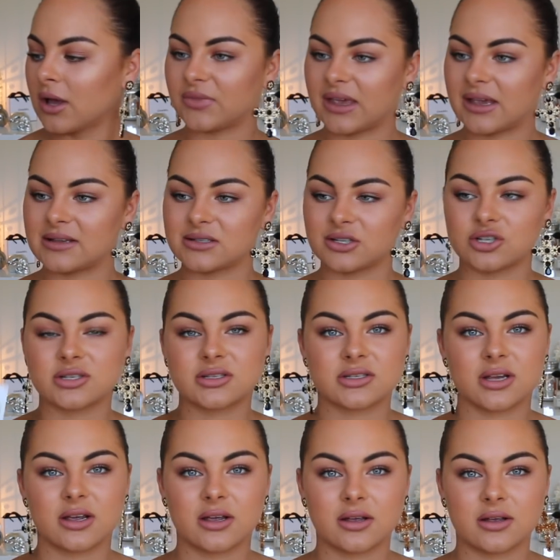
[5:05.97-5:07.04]
these are
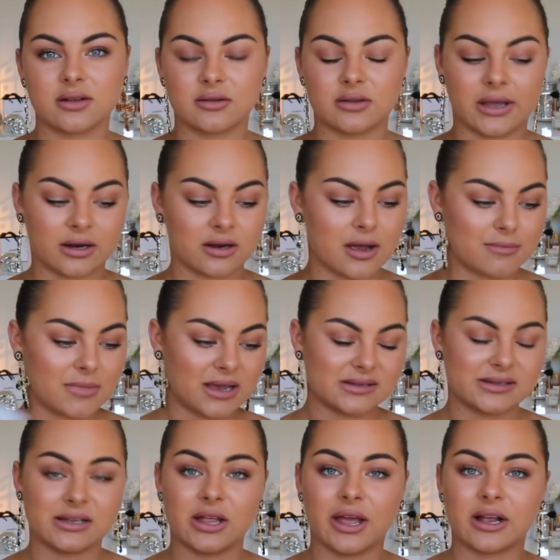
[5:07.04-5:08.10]
just like
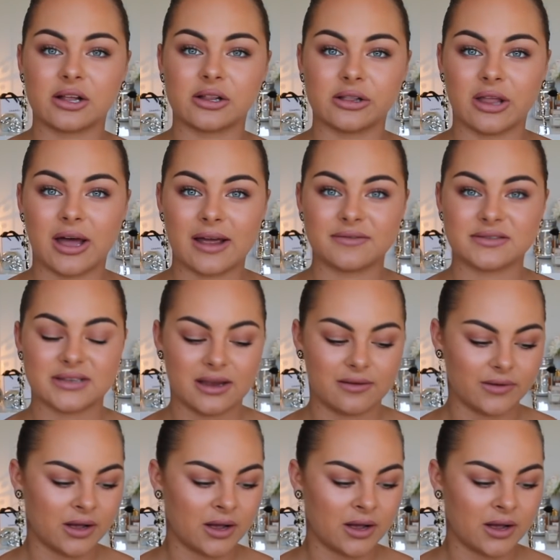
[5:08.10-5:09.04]
amazing, like lifesaver.